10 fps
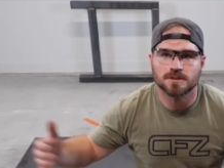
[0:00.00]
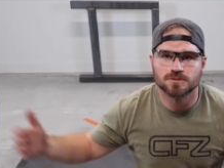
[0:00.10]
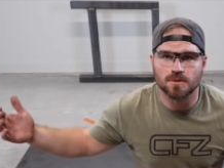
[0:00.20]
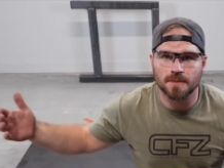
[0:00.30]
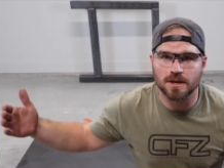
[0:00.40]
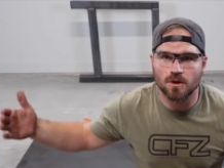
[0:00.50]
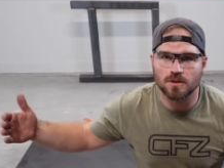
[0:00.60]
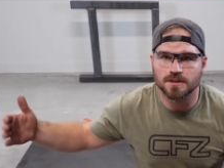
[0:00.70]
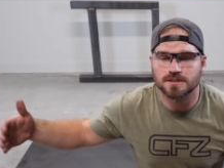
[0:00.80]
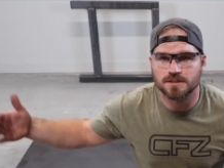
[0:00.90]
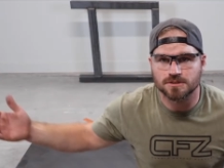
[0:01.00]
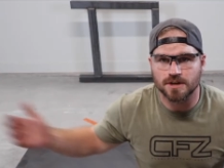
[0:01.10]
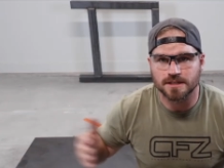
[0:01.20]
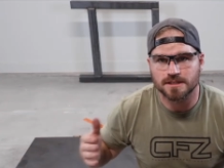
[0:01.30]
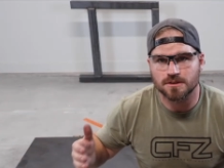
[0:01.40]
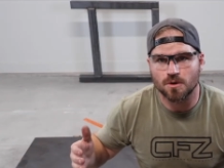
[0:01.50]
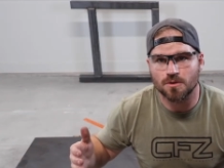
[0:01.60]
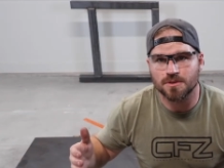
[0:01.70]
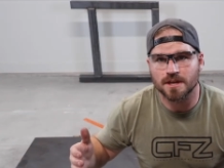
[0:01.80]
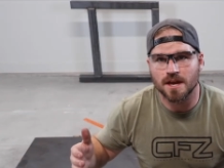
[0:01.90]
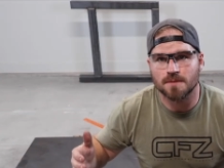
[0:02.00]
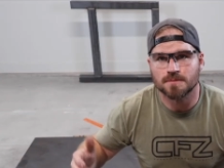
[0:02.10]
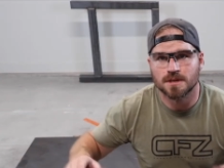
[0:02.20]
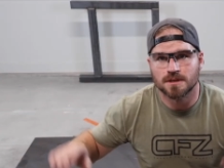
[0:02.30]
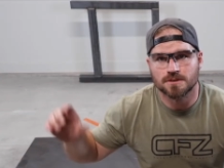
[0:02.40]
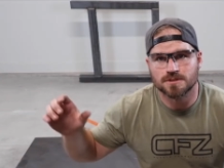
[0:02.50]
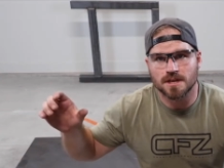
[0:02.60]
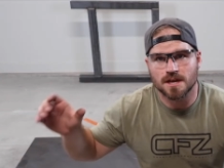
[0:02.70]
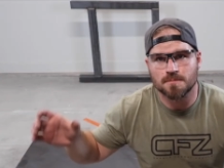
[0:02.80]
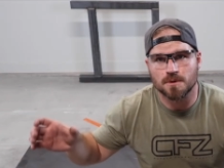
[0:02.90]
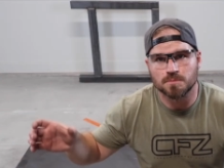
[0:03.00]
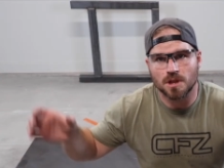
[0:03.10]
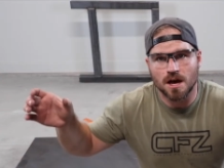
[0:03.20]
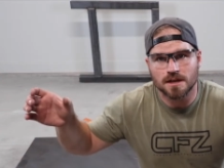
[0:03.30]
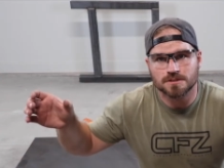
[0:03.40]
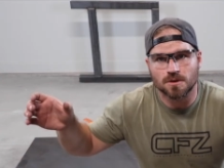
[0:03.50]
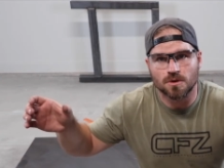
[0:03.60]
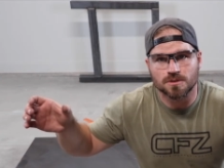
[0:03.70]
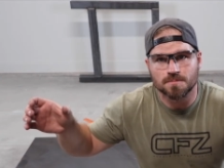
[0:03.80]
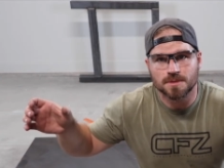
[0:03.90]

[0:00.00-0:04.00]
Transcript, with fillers: So what my goal is is try to set the whole thing up using a couple blocks to hold the